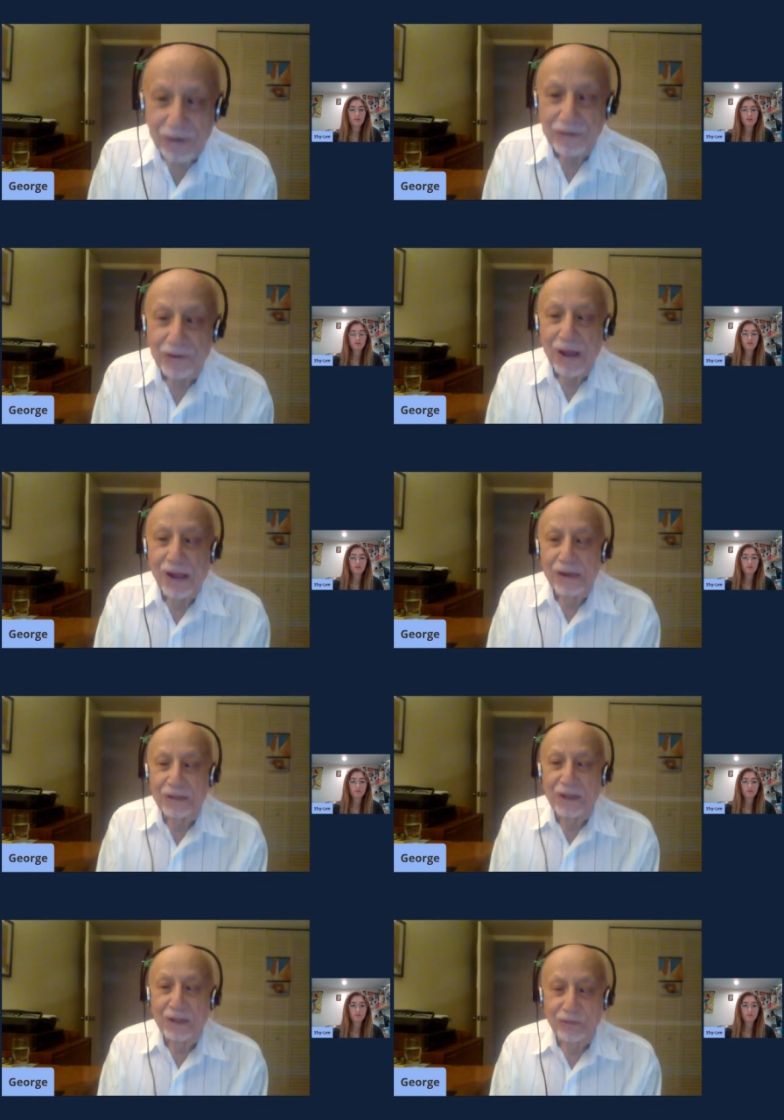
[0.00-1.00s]
Ah,
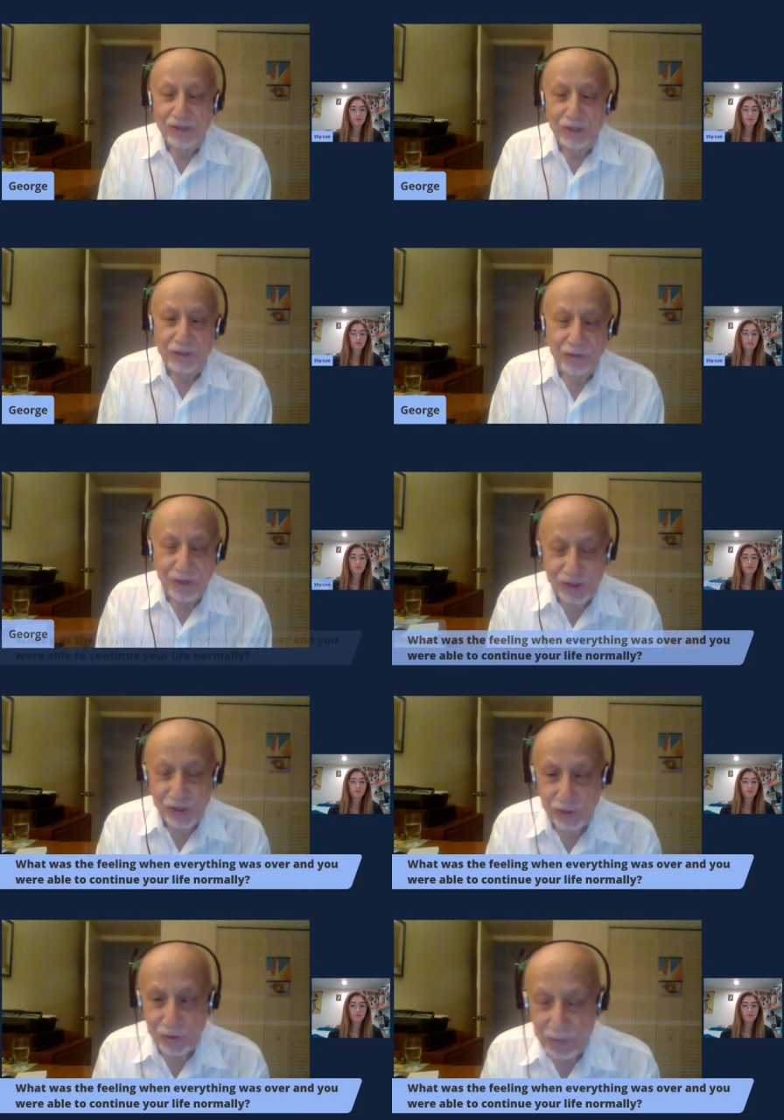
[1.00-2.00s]
that was a
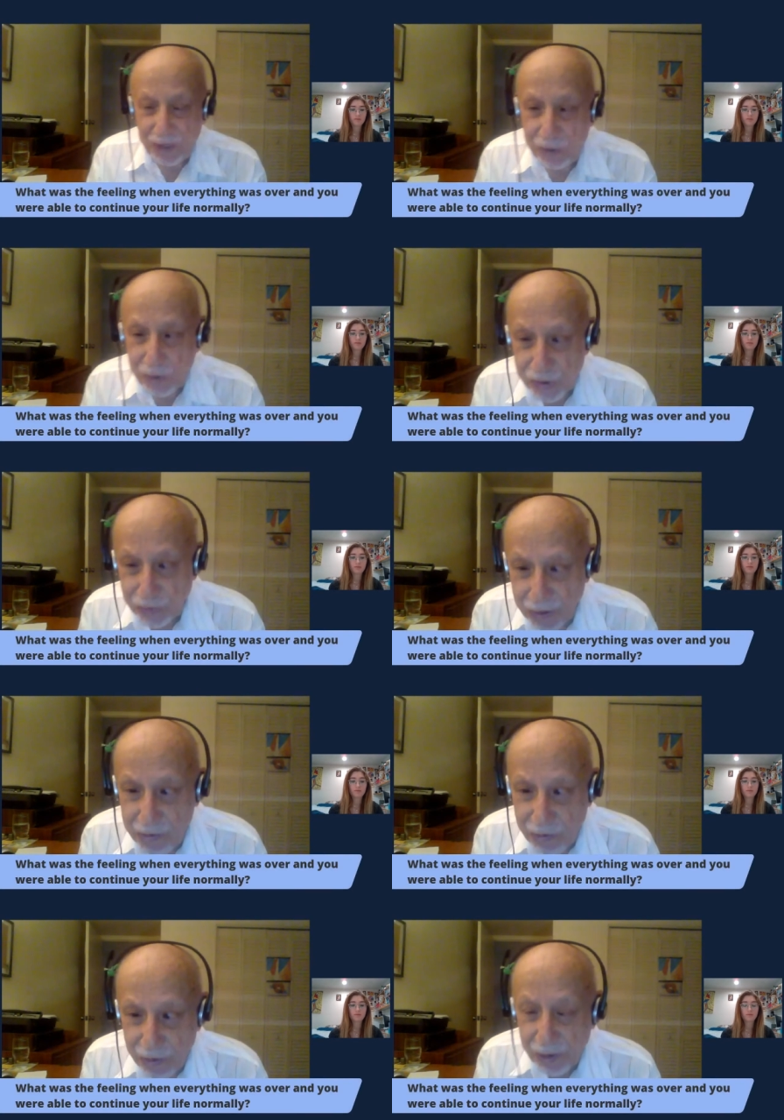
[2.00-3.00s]
question because we
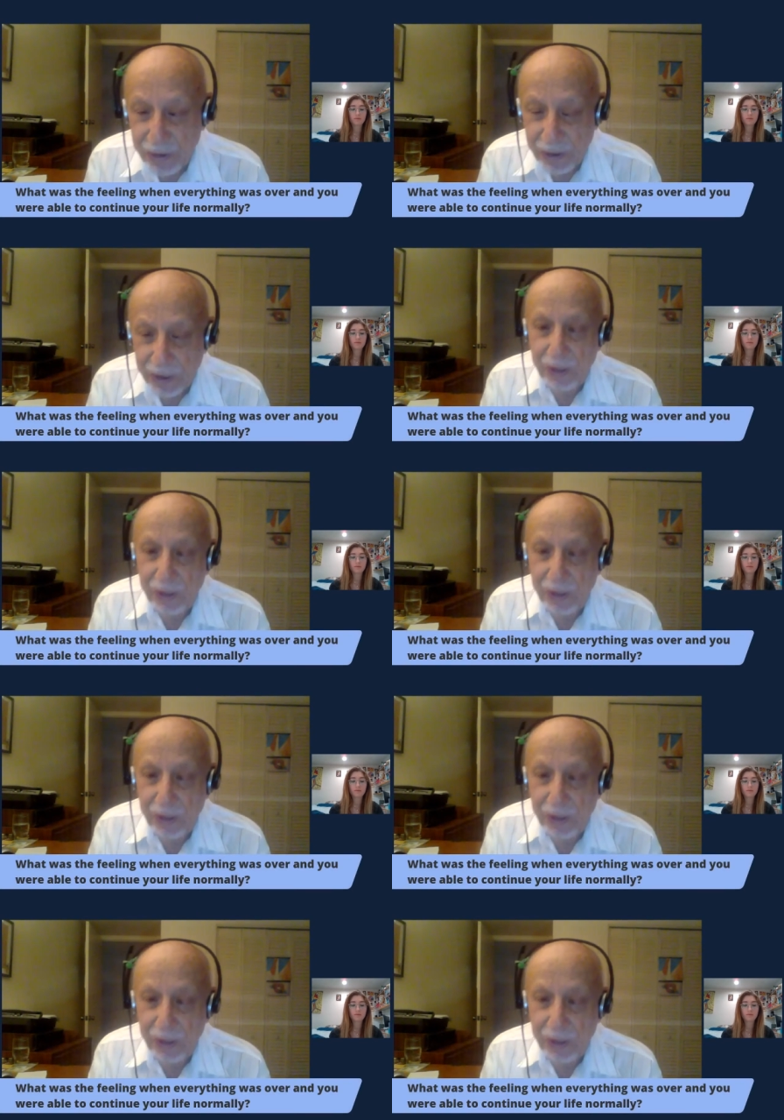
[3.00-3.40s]
were in